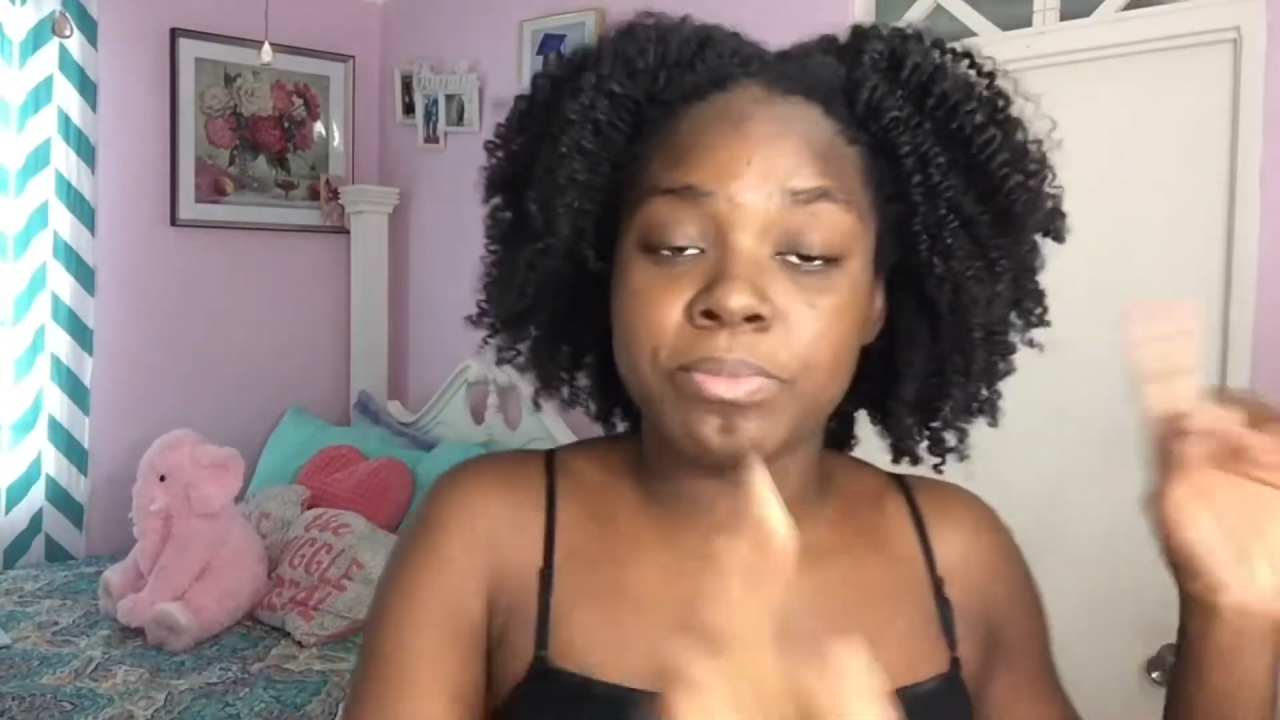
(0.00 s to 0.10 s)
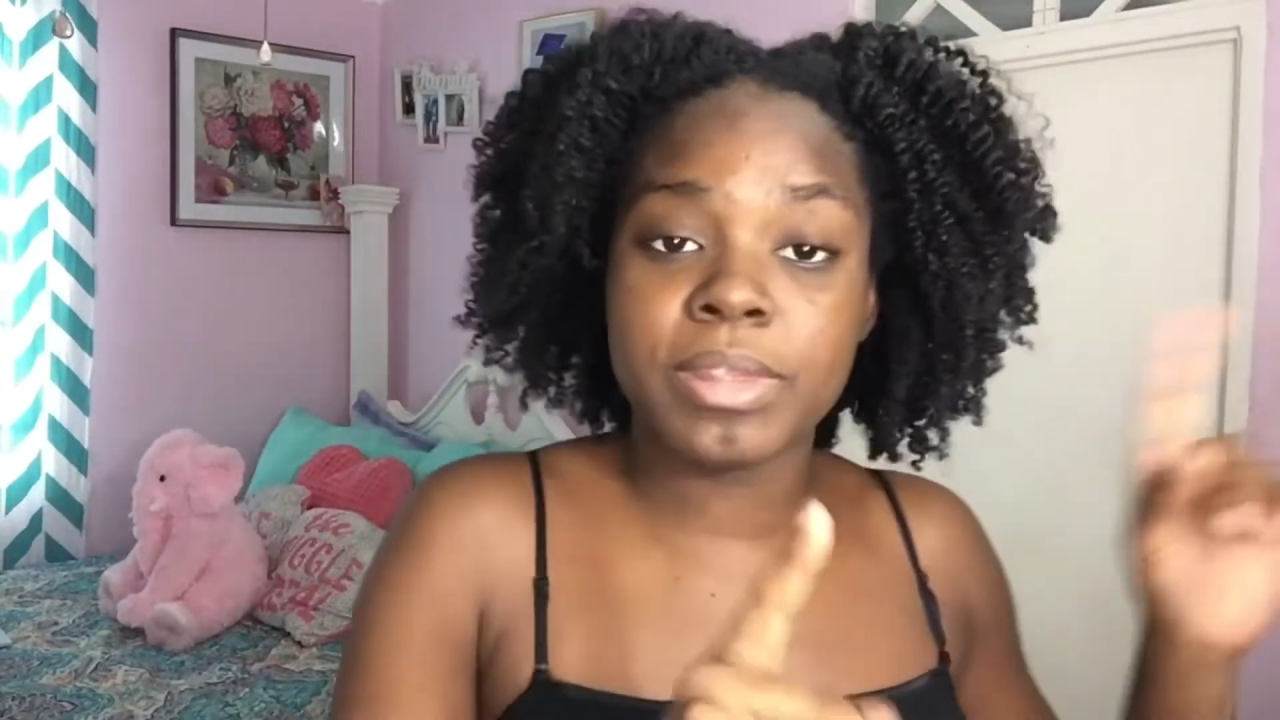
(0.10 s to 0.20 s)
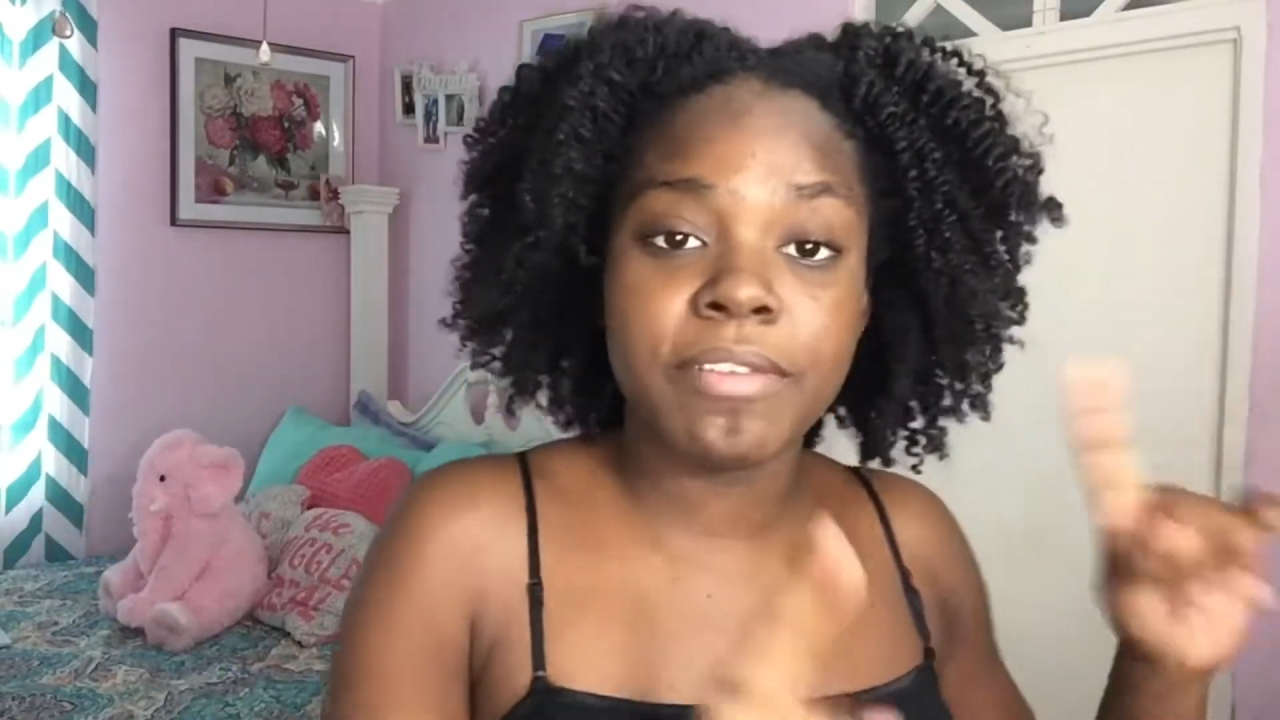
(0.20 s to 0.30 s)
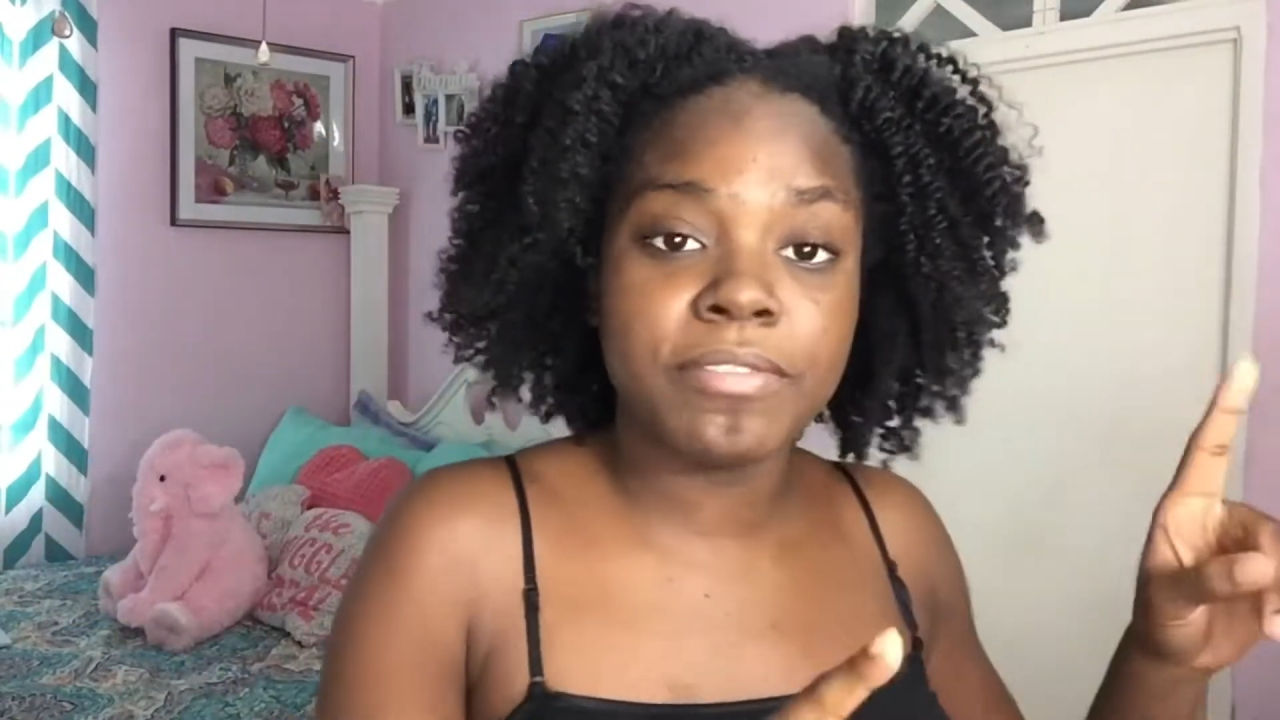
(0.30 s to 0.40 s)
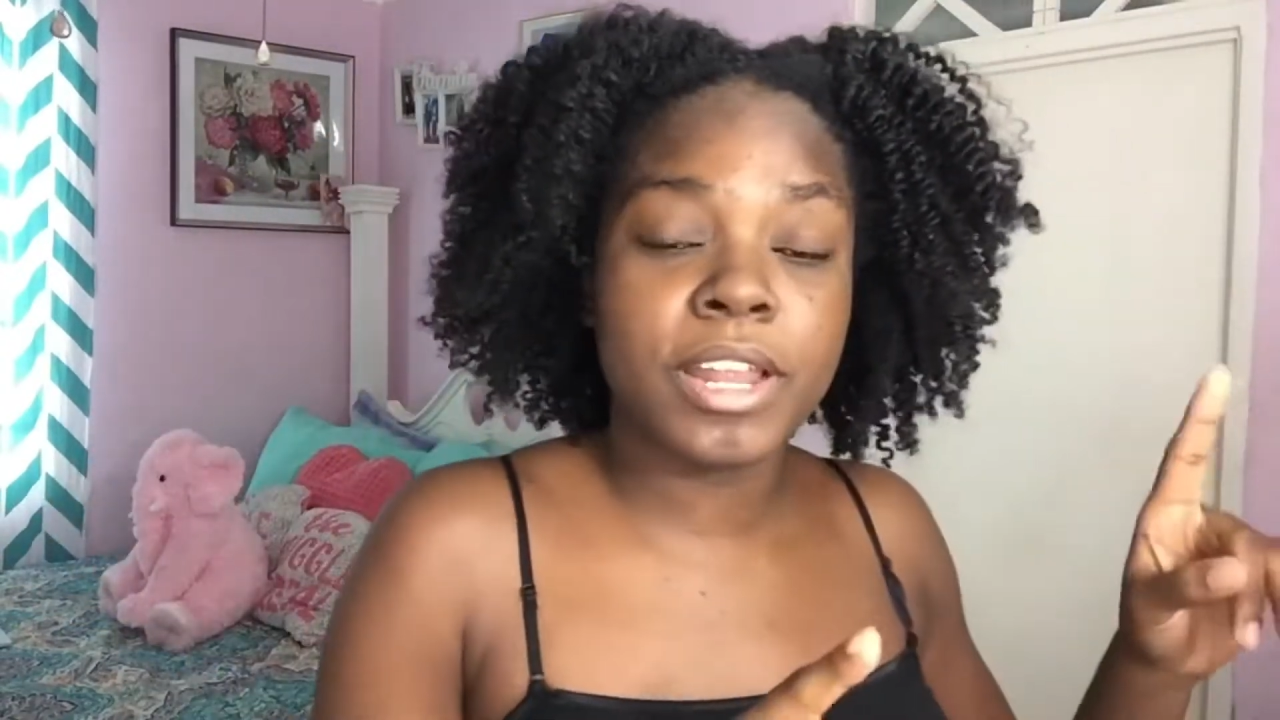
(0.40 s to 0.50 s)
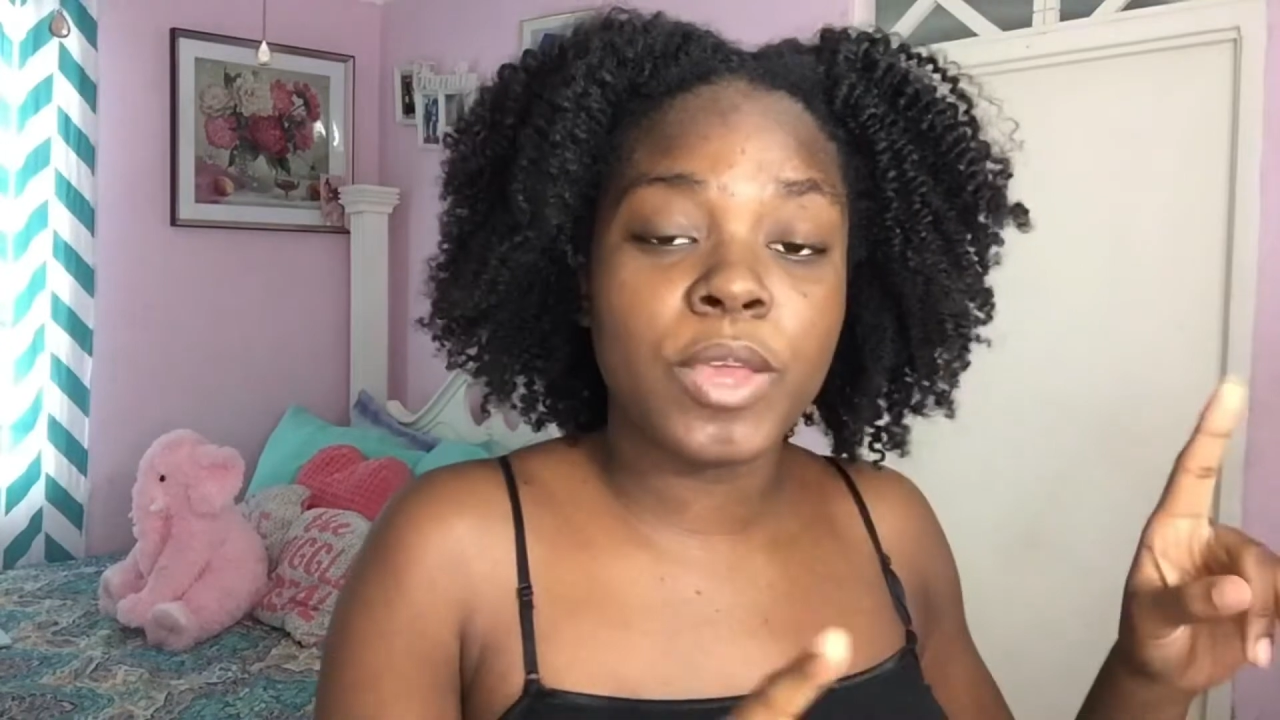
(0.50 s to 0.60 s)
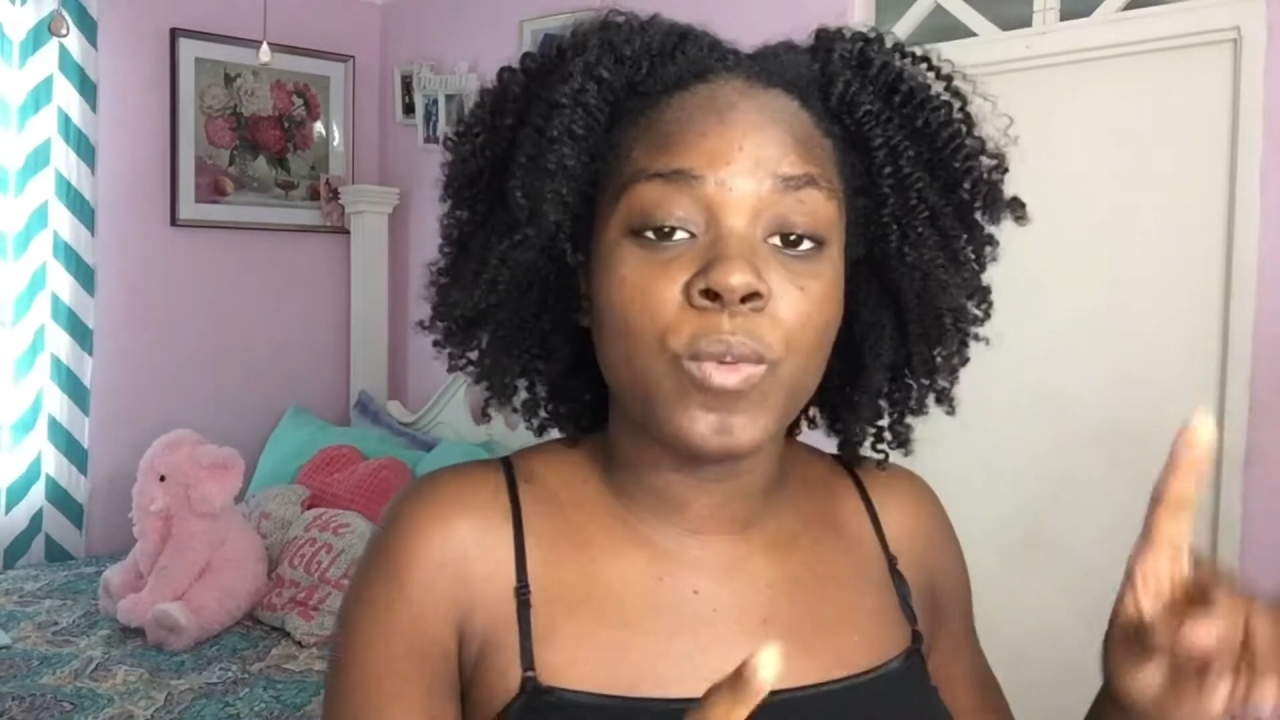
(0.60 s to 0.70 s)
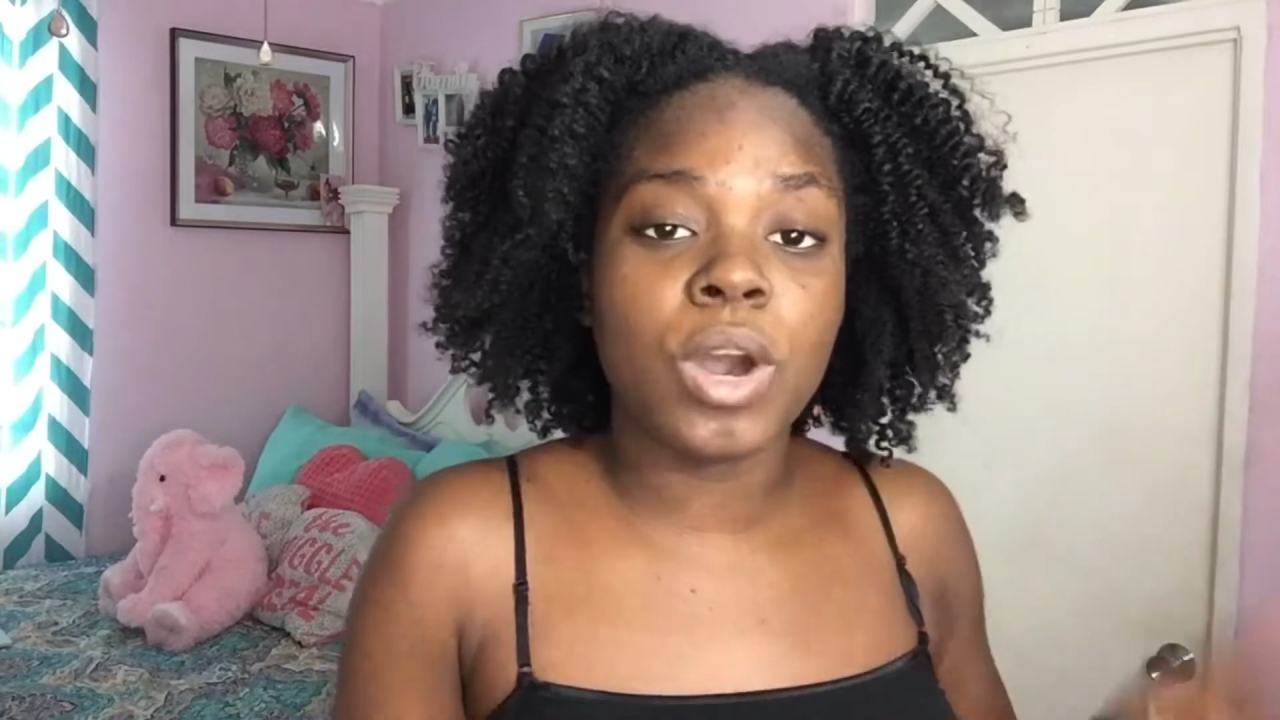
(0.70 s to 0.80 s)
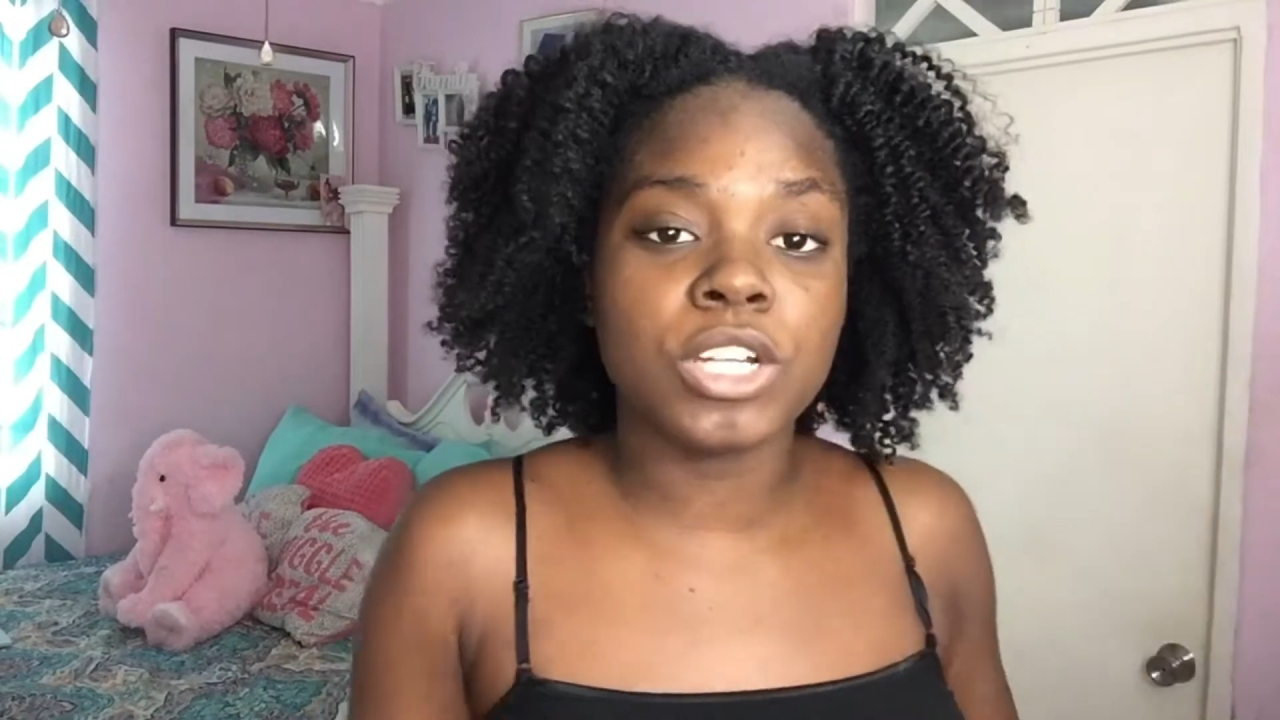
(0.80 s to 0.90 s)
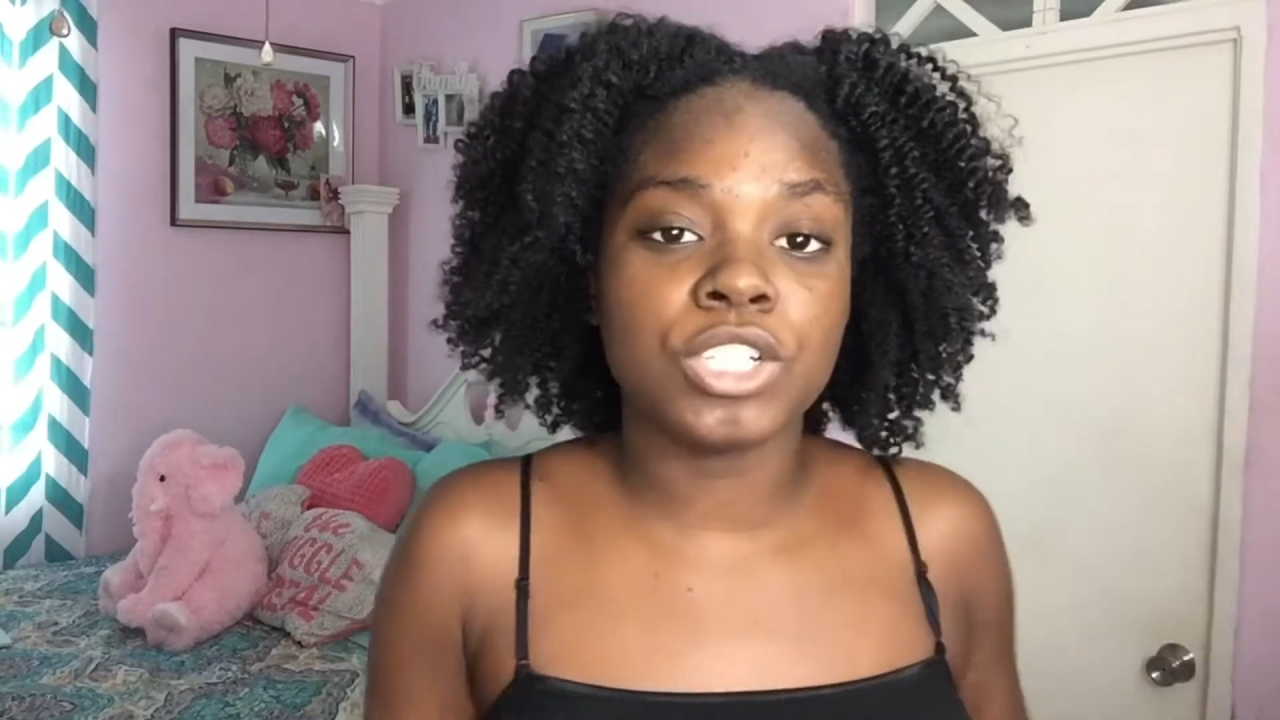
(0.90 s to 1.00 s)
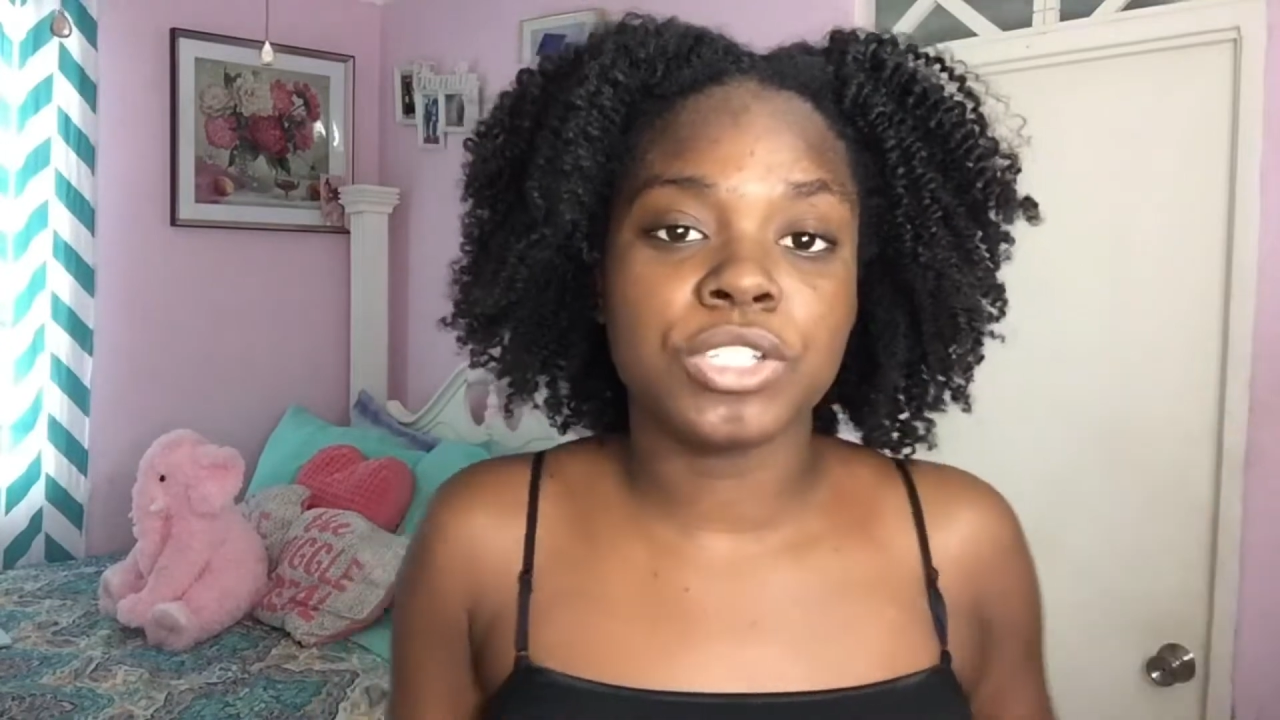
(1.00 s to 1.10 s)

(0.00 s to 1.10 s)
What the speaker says: definitely watch